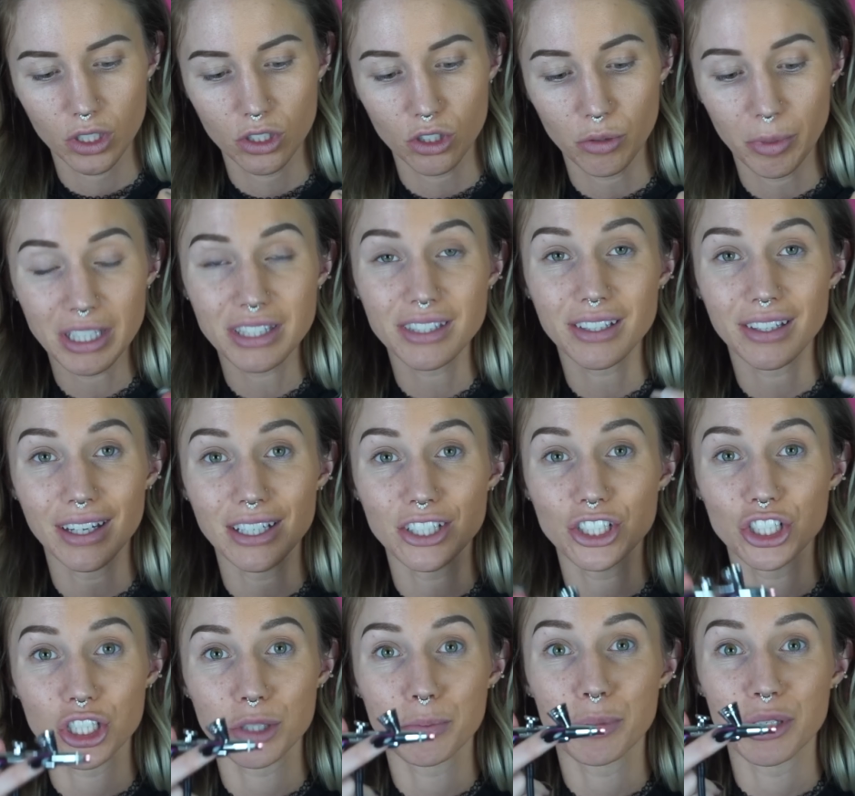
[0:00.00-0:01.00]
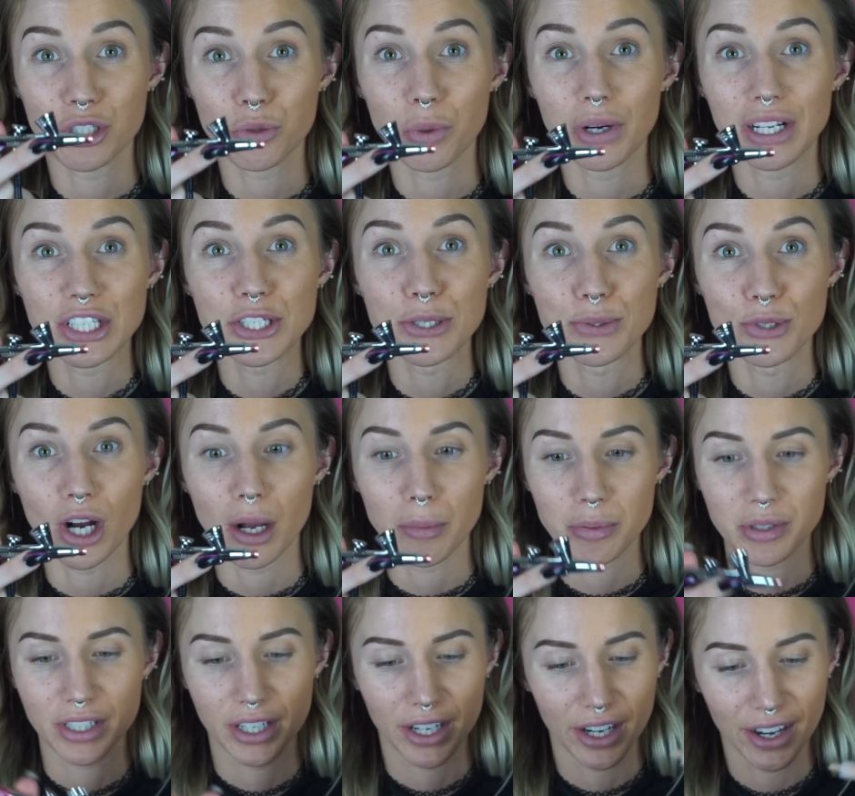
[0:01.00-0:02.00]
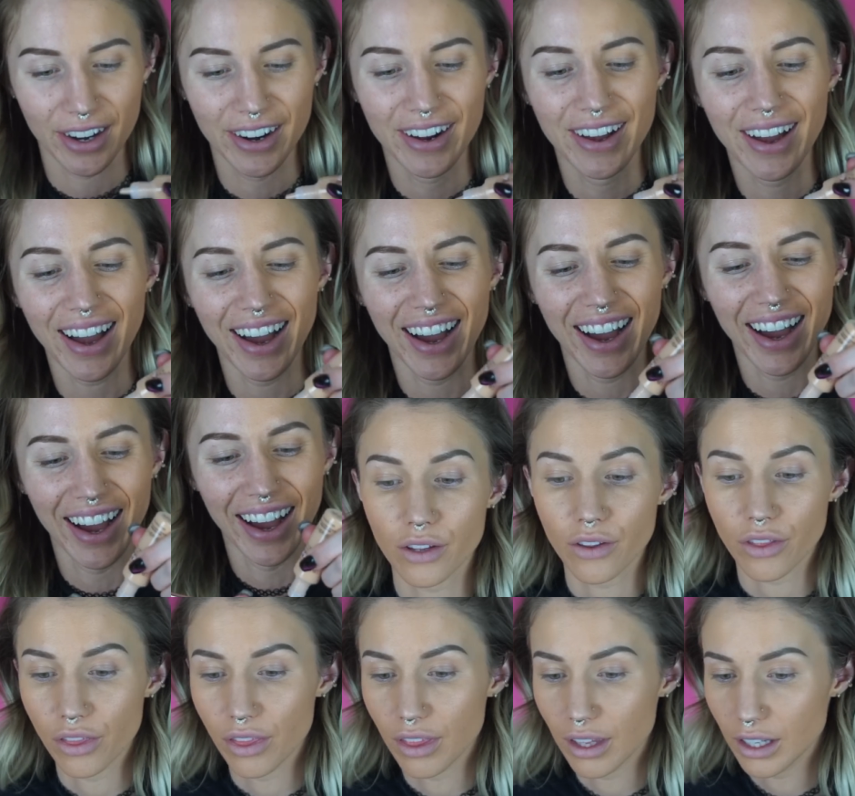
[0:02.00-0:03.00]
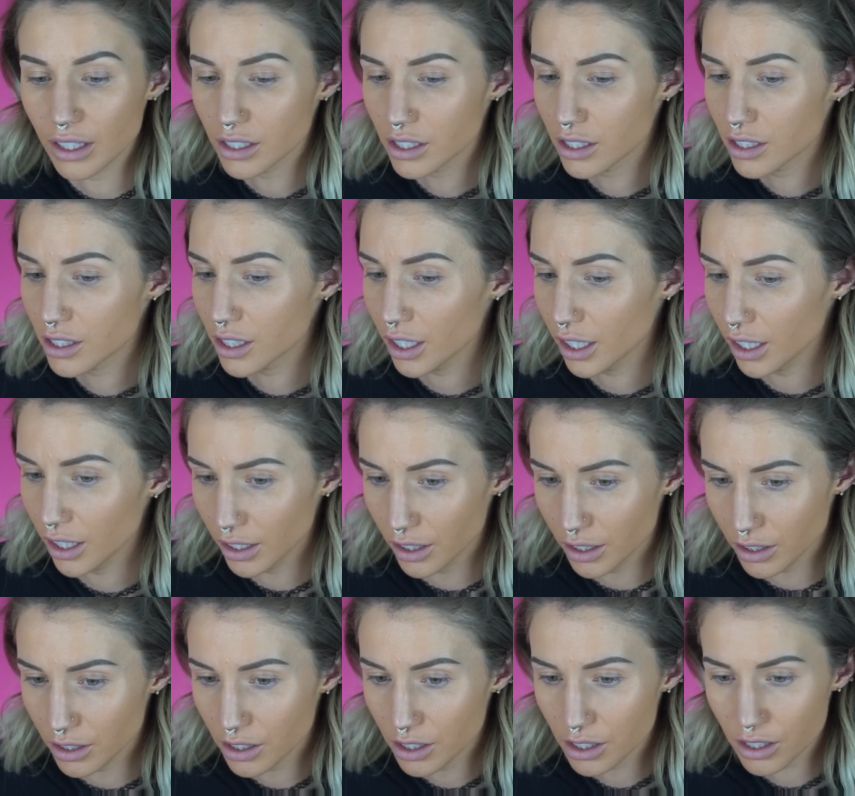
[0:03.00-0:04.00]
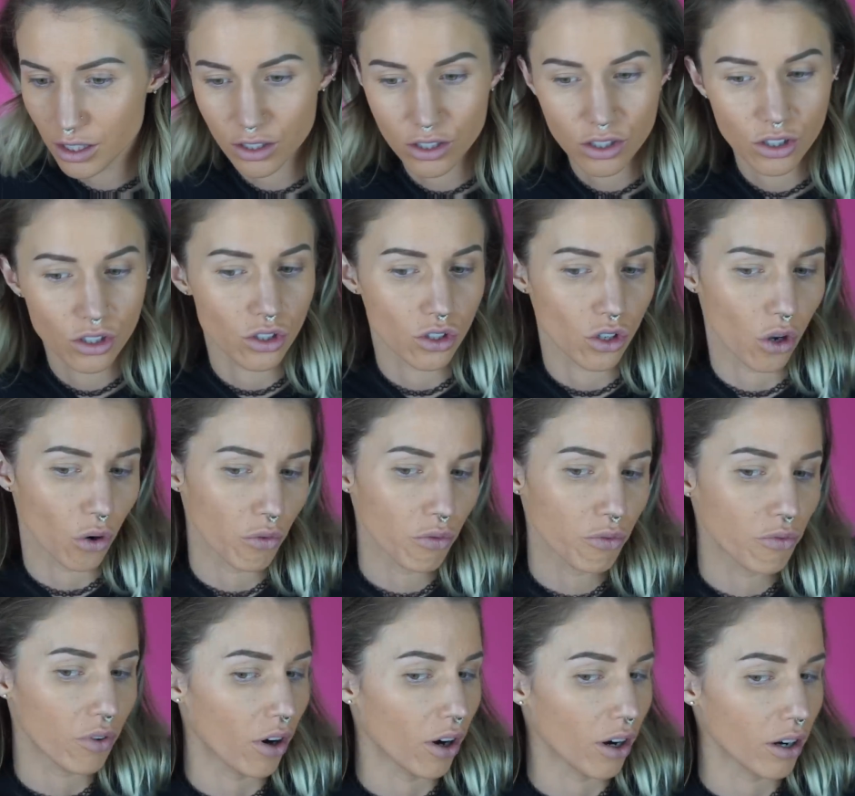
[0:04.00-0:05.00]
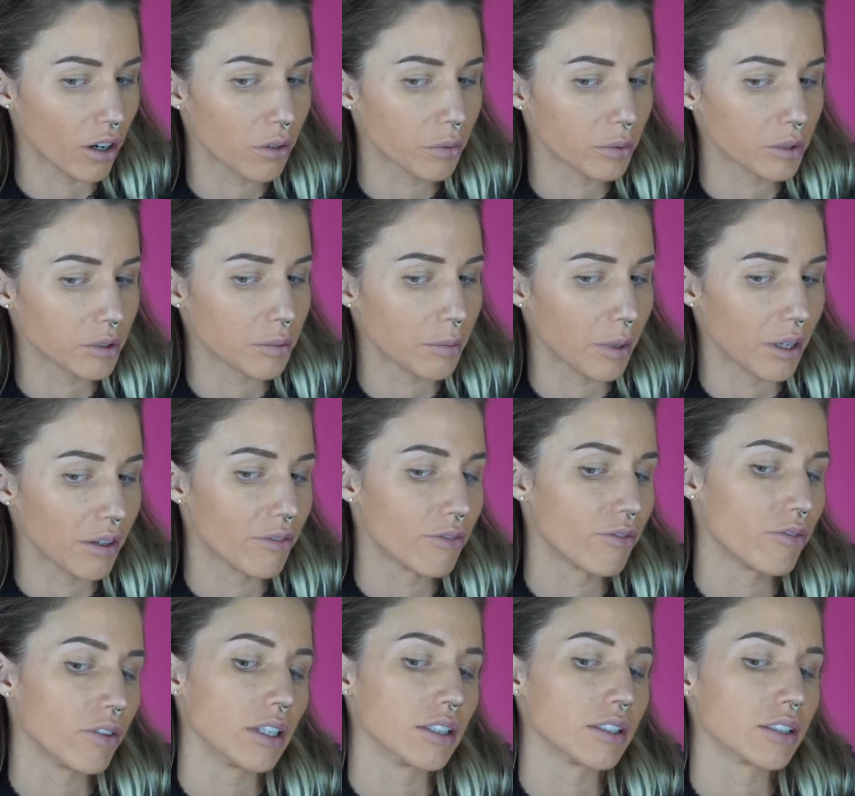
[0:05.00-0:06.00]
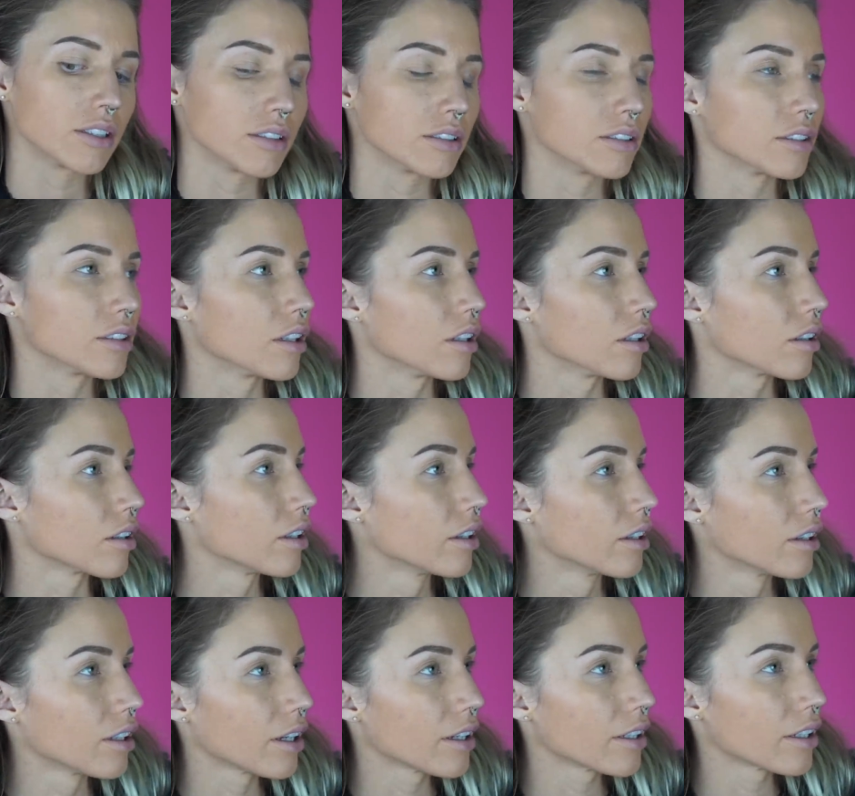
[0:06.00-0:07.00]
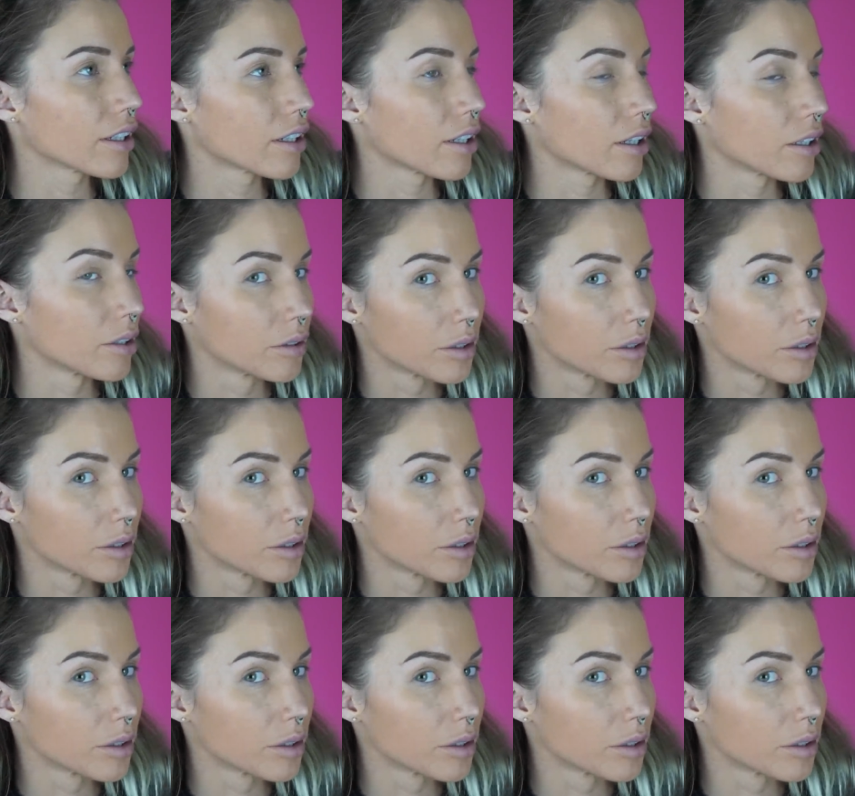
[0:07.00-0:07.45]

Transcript: So basically I should just put 22 drops in here. This is so far what my face is looking like.